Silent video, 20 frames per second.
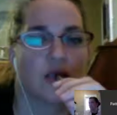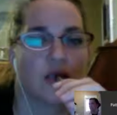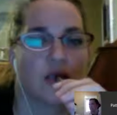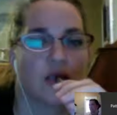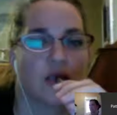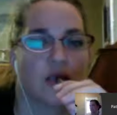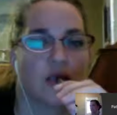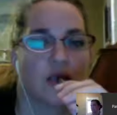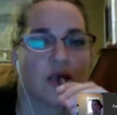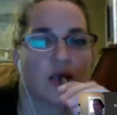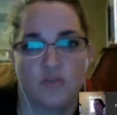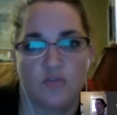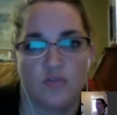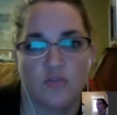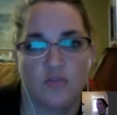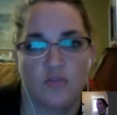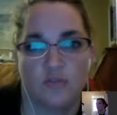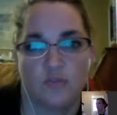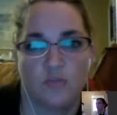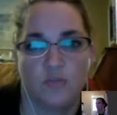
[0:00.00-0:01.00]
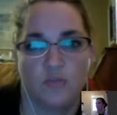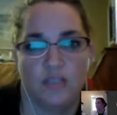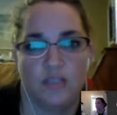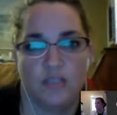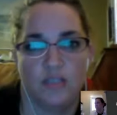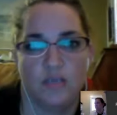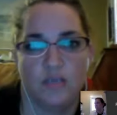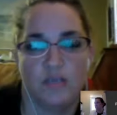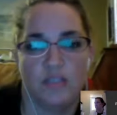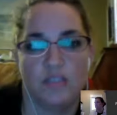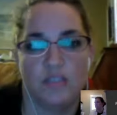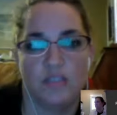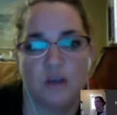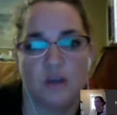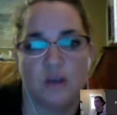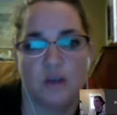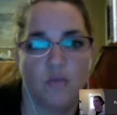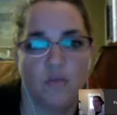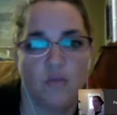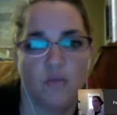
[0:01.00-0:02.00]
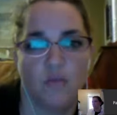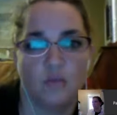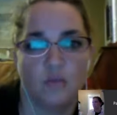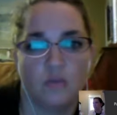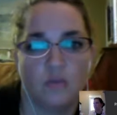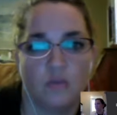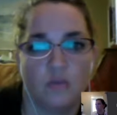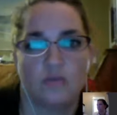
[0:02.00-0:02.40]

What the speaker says: we said true because it meets all the rules.